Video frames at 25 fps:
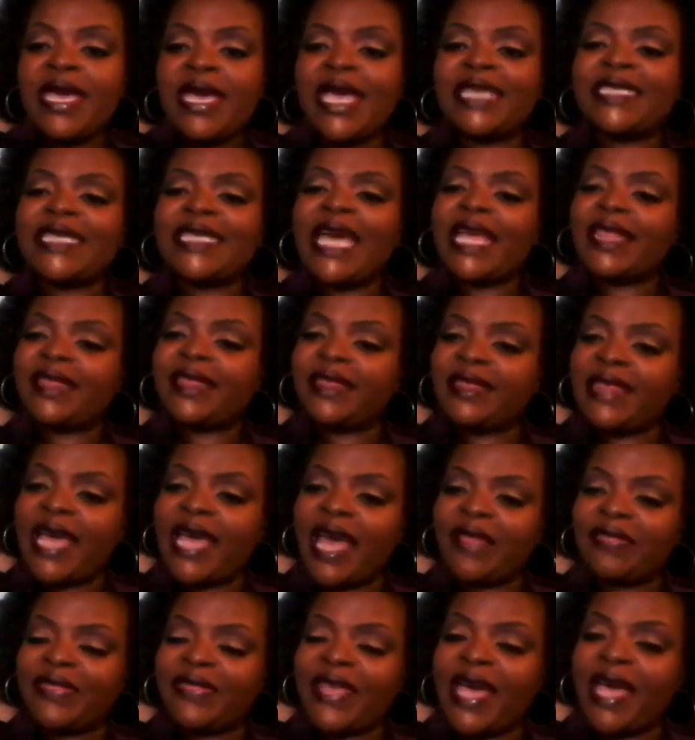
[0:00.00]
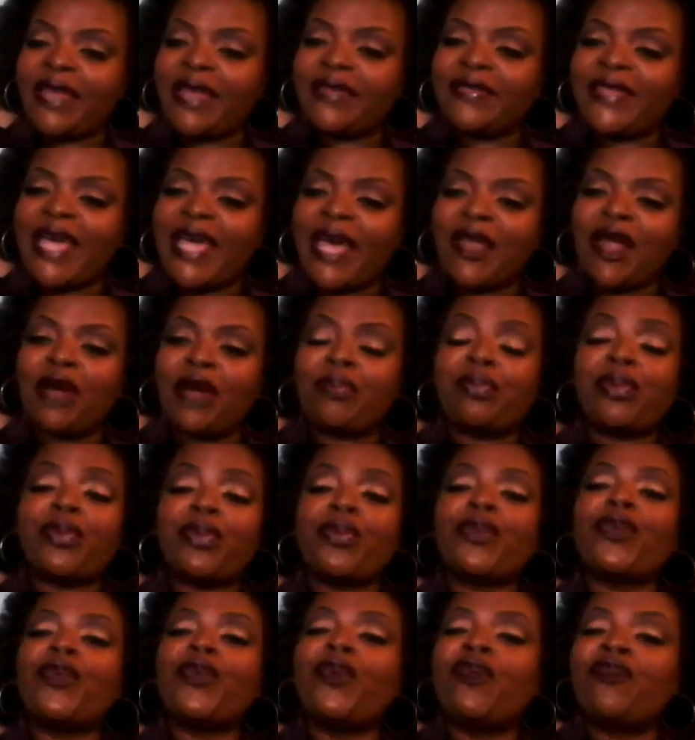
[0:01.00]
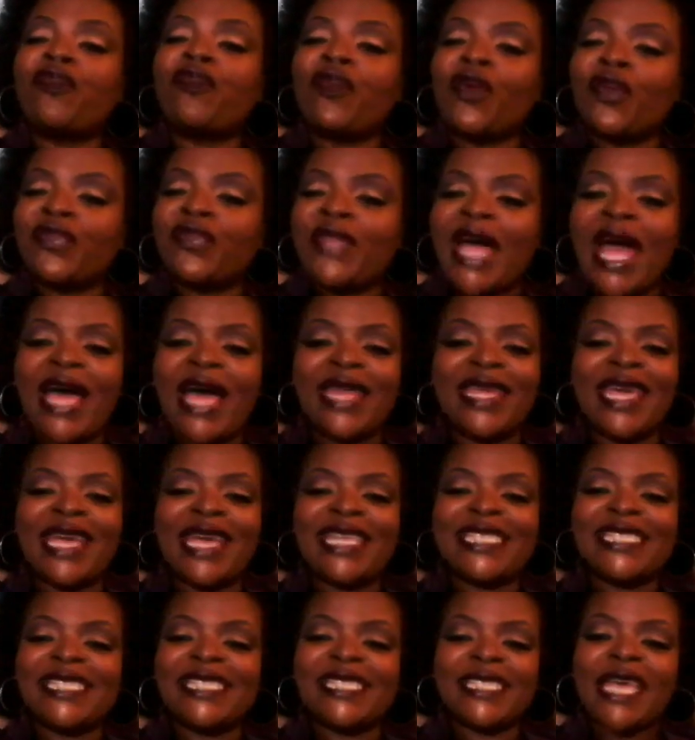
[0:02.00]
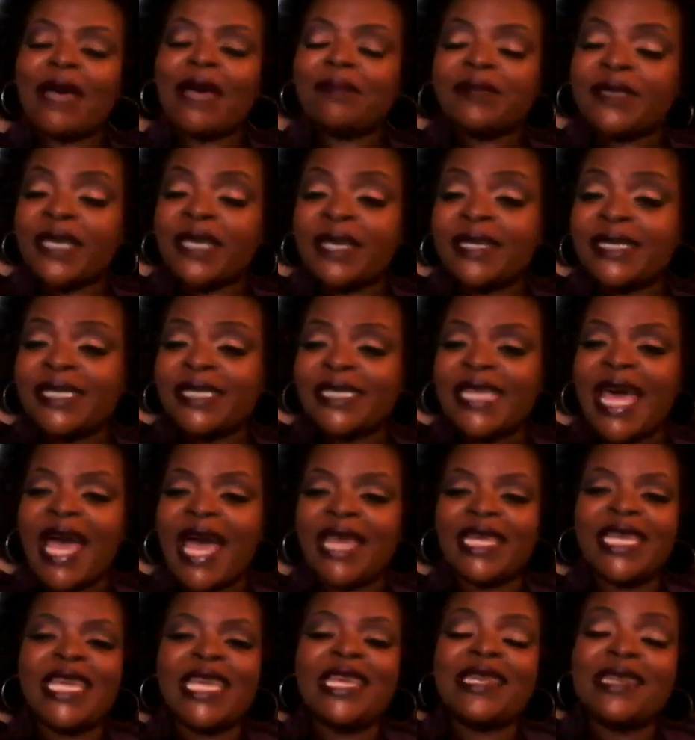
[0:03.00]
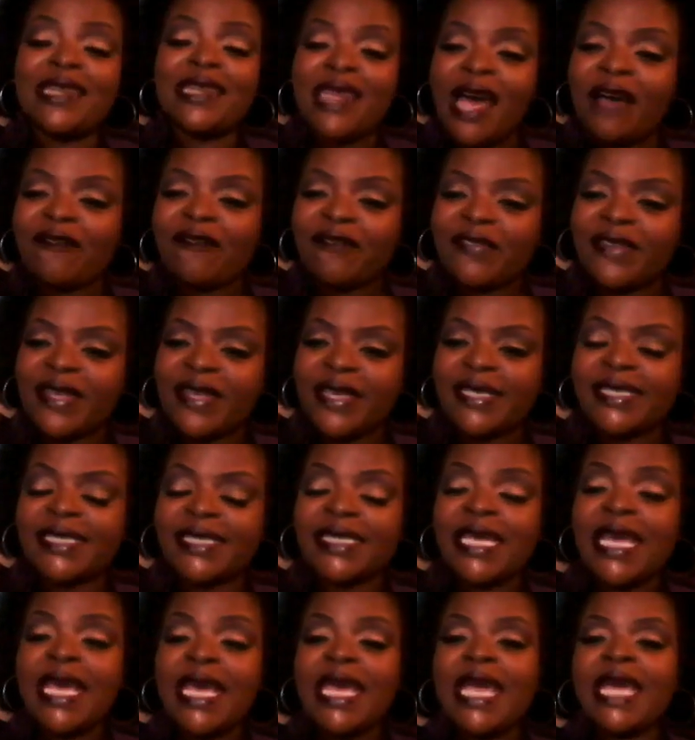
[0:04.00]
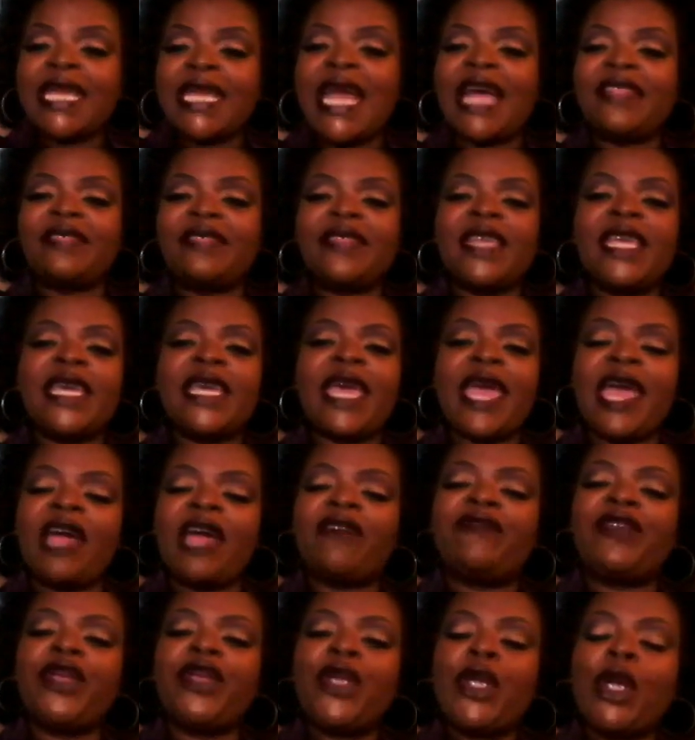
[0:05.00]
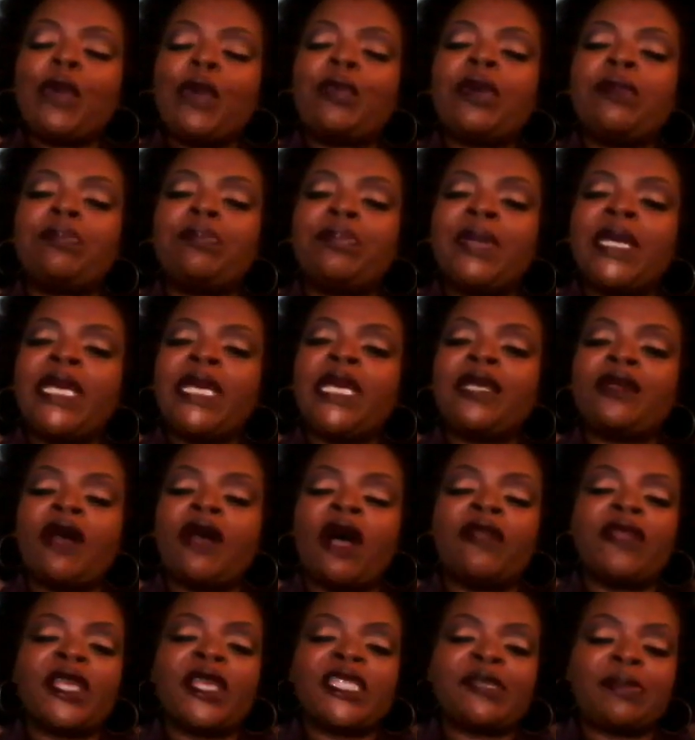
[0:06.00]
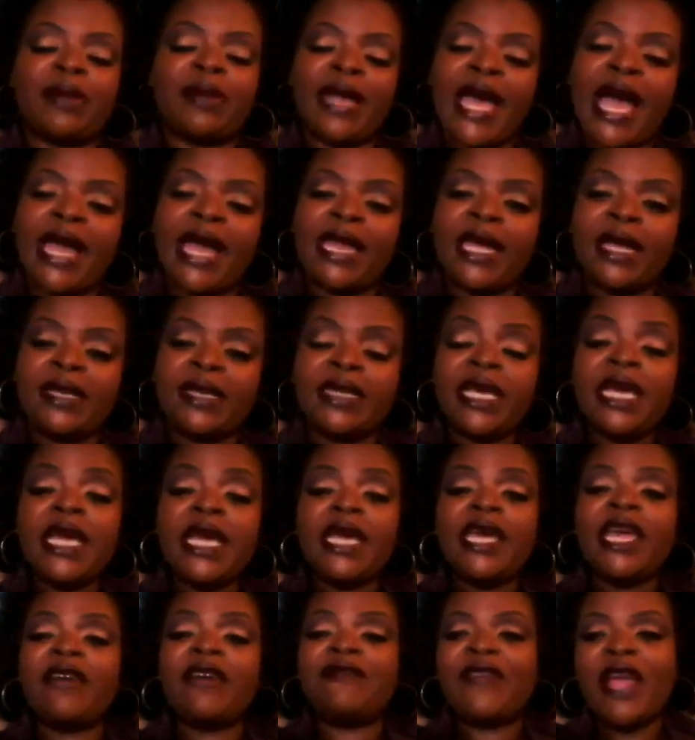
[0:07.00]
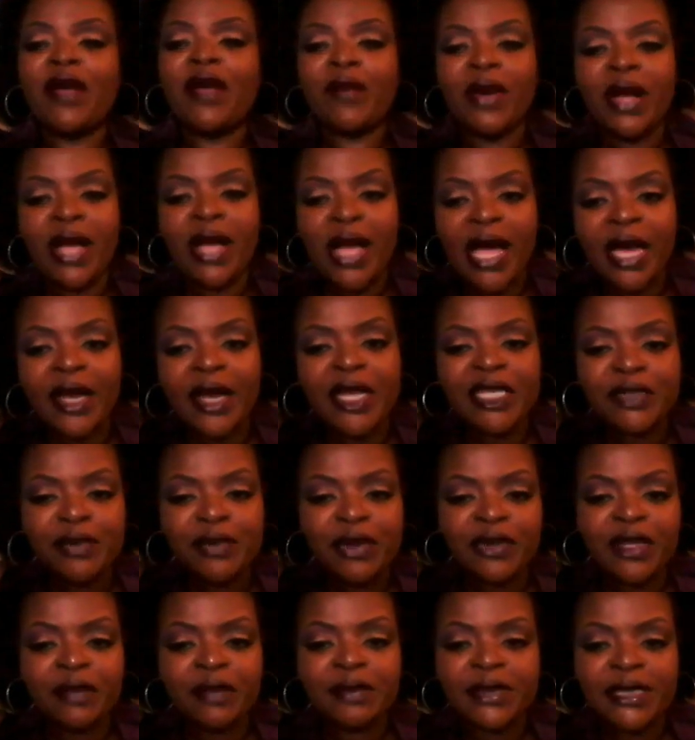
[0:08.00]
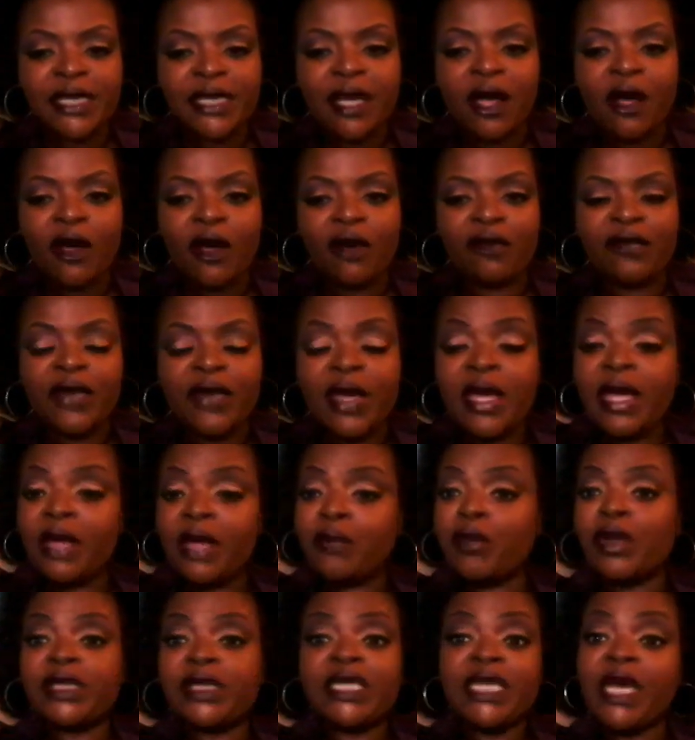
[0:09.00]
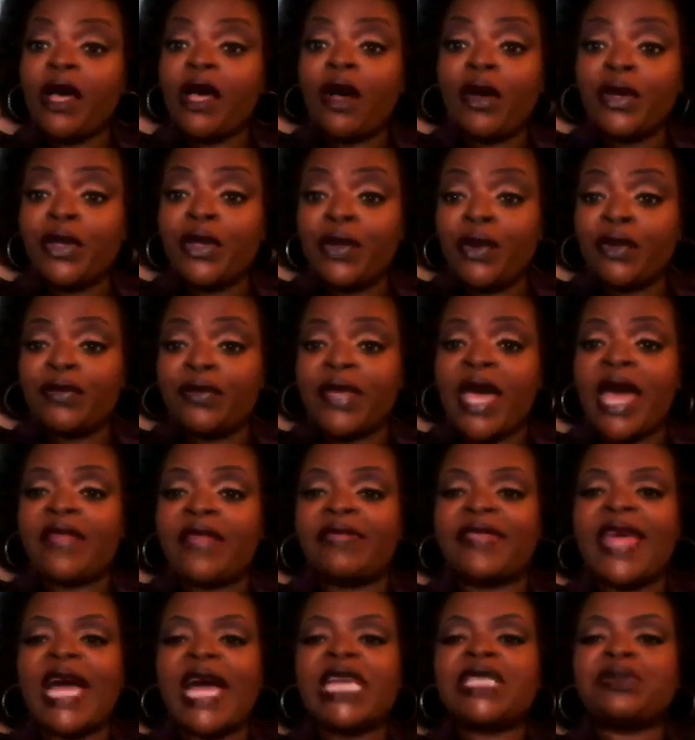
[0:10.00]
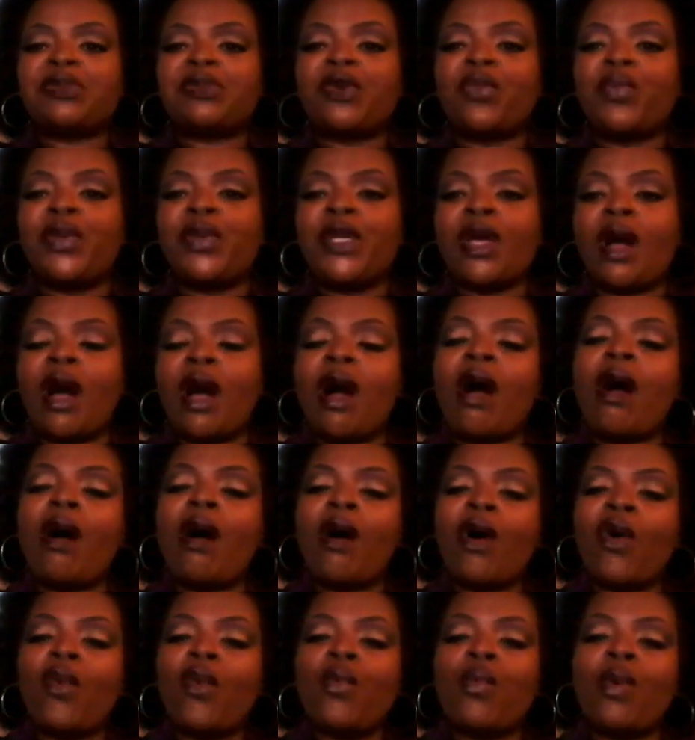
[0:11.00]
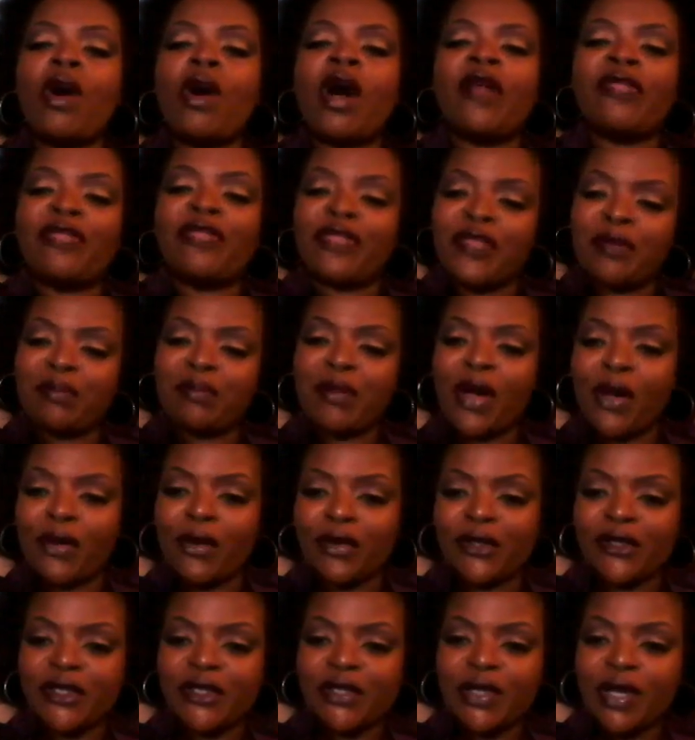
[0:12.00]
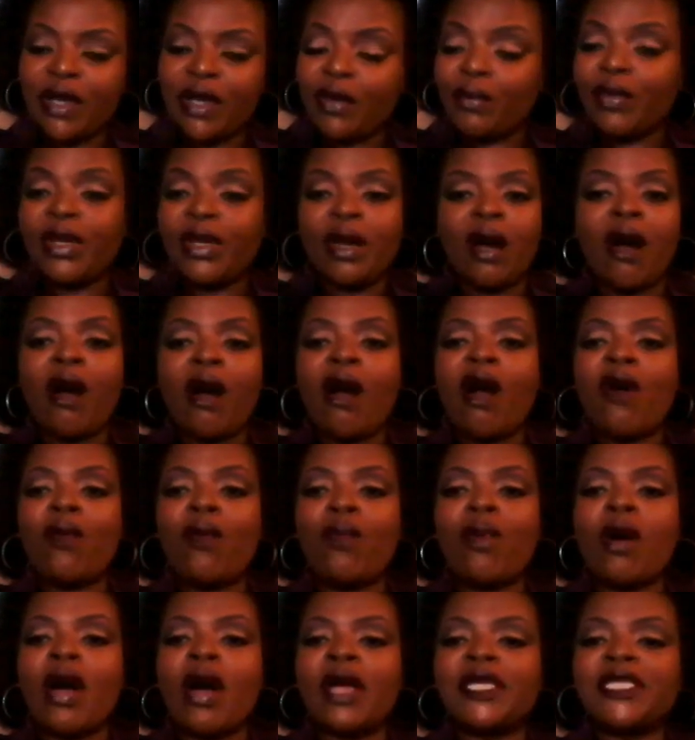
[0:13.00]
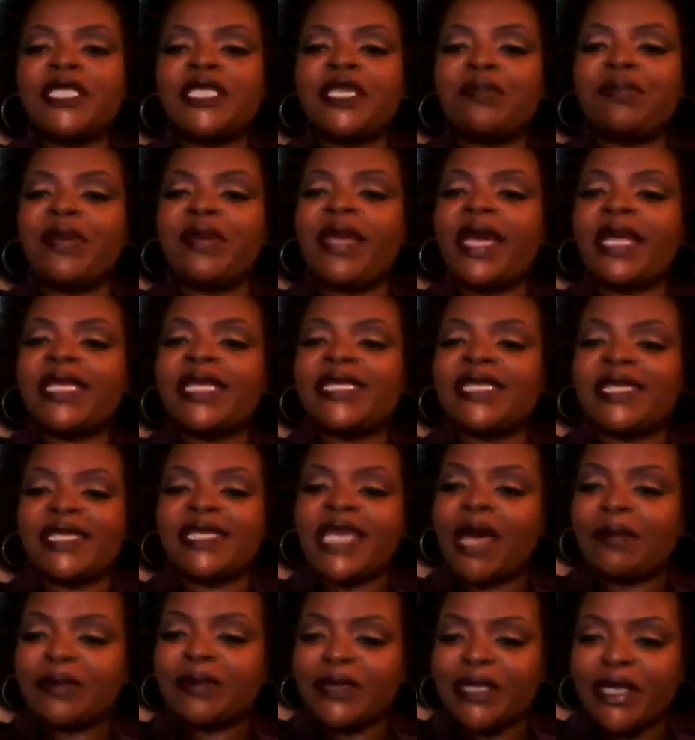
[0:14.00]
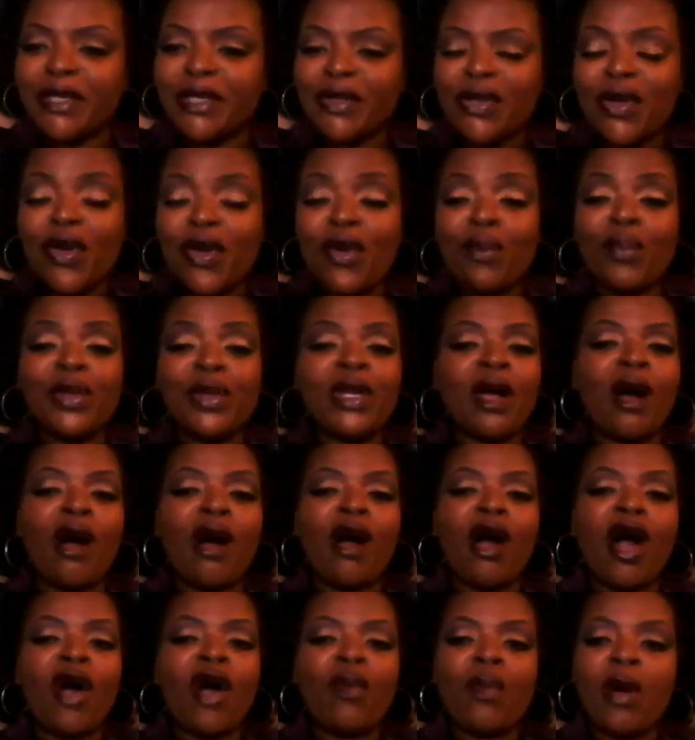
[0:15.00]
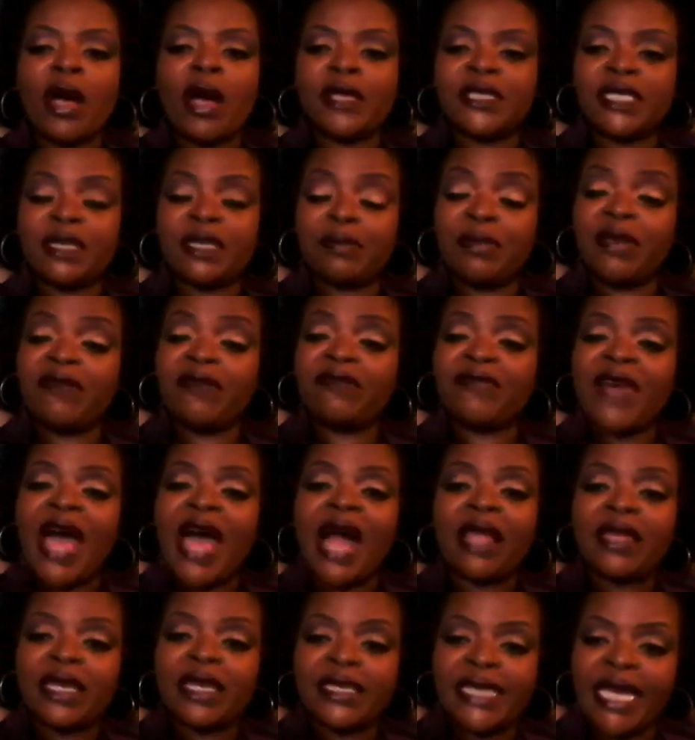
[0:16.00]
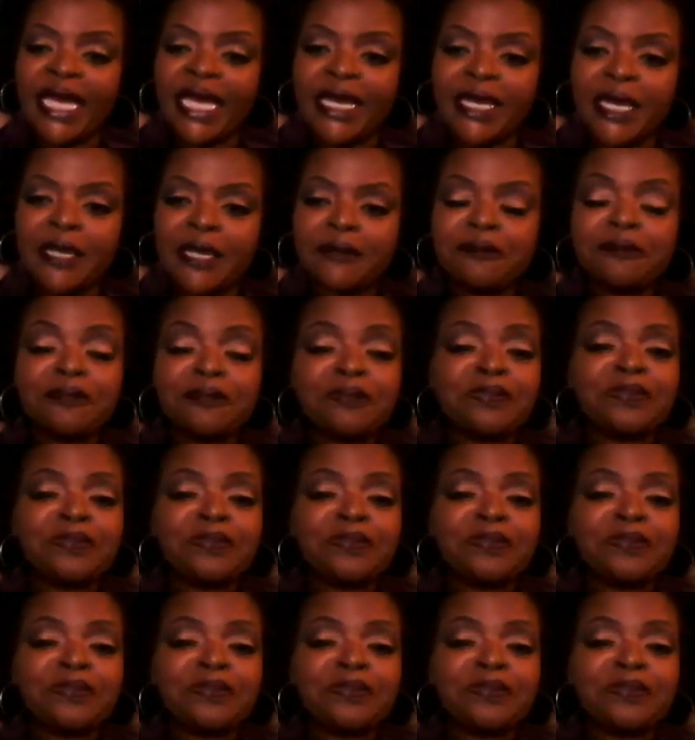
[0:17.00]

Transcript: Is that approval, that acceptance, that enoughness. And I think every human being on this planet, if they were honest with themselves, would tell you that that's what we all want the most. We all want to be accepted. We all want to be validated.